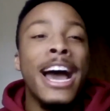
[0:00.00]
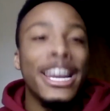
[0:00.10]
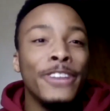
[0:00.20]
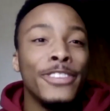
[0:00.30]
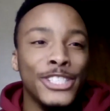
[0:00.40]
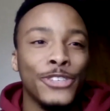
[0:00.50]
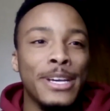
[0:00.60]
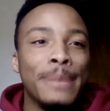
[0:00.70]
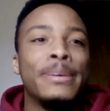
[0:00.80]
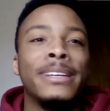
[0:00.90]
know the
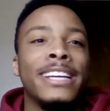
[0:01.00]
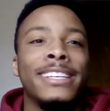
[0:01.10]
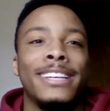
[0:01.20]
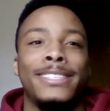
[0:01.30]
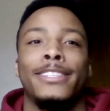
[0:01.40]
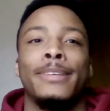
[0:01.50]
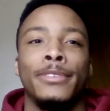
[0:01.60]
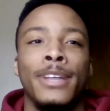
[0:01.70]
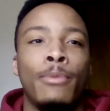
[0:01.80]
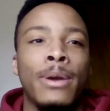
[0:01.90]
script, but like not to the
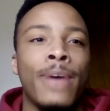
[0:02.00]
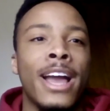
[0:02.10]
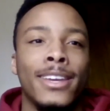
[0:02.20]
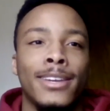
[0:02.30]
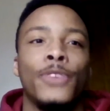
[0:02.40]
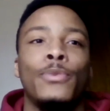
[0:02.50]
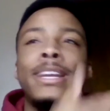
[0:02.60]
point where I can like read